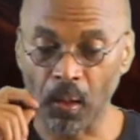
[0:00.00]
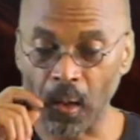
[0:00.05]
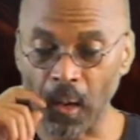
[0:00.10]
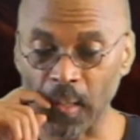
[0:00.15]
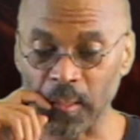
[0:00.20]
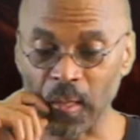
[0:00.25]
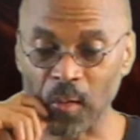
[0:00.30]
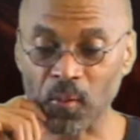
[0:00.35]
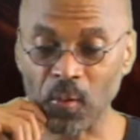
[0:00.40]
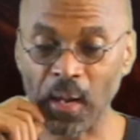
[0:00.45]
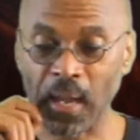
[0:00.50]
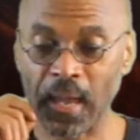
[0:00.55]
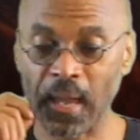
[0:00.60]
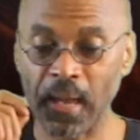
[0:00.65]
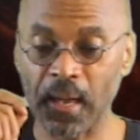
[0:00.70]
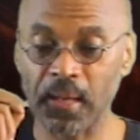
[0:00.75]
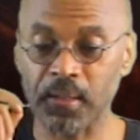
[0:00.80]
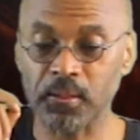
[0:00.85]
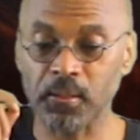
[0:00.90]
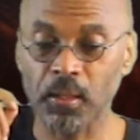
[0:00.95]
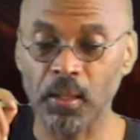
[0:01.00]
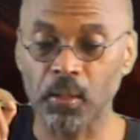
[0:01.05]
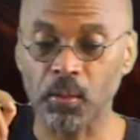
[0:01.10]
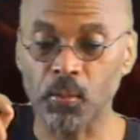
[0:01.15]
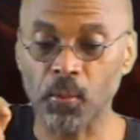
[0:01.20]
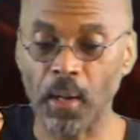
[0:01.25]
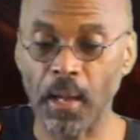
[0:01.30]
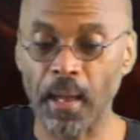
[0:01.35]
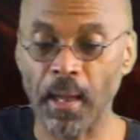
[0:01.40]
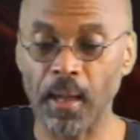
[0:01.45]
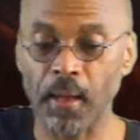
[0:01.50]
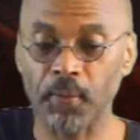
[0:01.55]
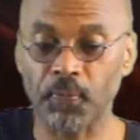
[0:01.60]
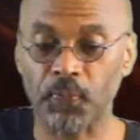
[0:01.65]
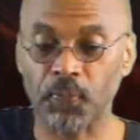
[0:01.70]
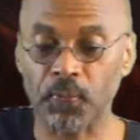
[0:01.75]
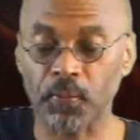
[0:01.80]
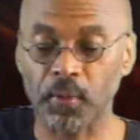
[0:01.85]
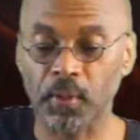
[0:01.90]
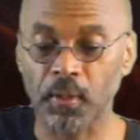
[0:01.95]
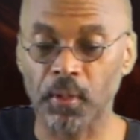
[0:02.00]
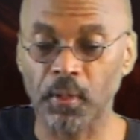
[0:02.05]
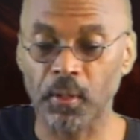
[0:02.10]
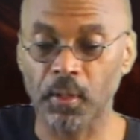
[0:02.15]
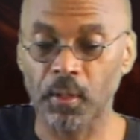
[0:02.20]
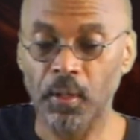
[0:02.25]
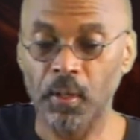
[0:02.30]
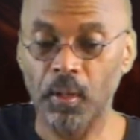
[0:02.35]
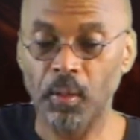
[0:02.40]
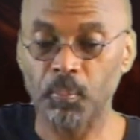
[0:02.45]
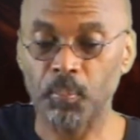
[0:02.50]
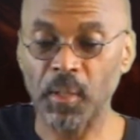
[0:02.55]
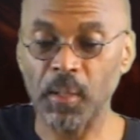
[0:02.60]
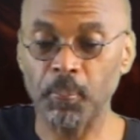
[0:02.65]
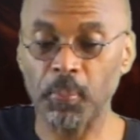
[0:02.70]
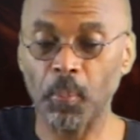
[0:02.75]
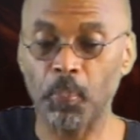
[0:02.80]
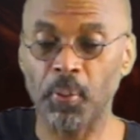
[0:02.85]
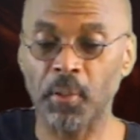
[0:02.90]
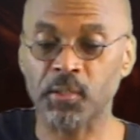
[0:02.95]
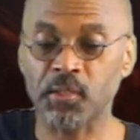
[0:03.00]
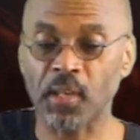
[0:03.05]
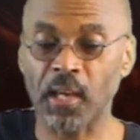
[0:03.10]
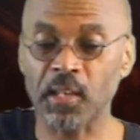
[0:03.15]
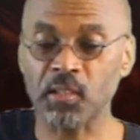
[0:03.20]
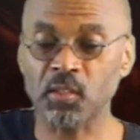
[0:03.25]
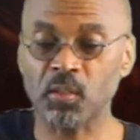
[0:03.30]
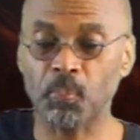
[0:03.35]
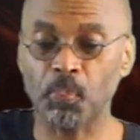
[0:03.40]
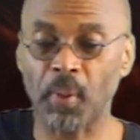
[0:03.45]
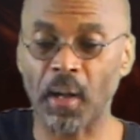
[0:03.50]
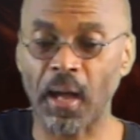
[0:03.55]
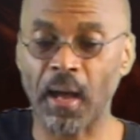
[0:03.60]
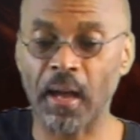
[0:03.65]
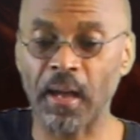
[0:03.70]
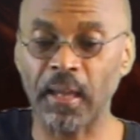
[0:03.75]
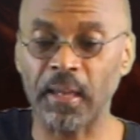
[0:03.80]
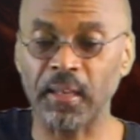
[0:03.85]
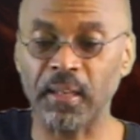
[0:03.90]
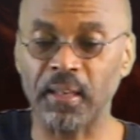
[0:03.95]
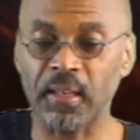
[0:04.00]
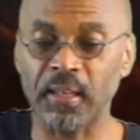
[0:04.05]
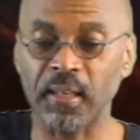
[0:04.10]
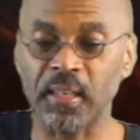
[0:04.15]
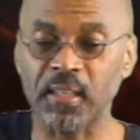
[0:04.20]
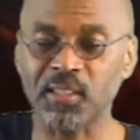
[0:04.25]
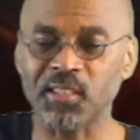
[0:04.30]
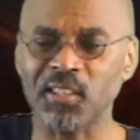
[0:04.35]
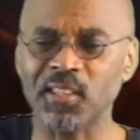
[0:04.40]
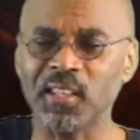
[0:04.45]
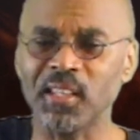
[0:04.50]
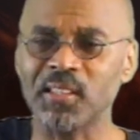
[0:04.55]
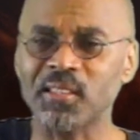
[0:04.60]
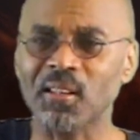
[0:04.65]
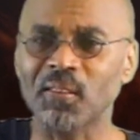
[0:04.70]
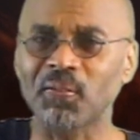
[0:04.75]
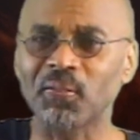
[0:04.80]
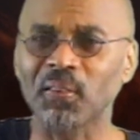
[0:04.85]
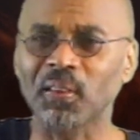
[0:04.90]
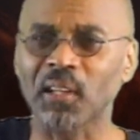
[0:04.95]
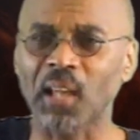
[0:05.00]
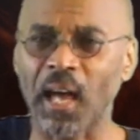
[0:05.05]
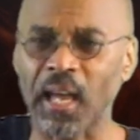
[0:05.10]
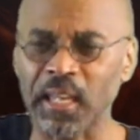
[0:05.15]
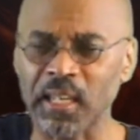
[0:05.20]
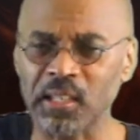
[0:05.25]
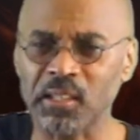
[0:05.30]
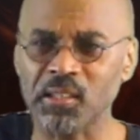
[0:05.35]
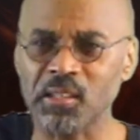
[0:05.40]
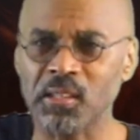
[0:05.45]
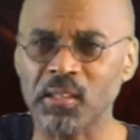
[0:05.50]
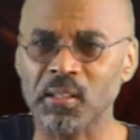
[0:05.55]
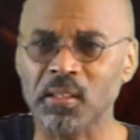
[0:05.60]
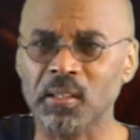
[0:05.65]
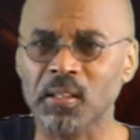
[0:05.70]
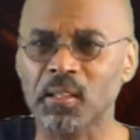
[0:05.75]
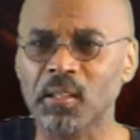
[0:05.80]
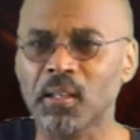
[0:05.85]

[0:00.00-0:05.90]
On the other hand, you have people possessed by entities of light.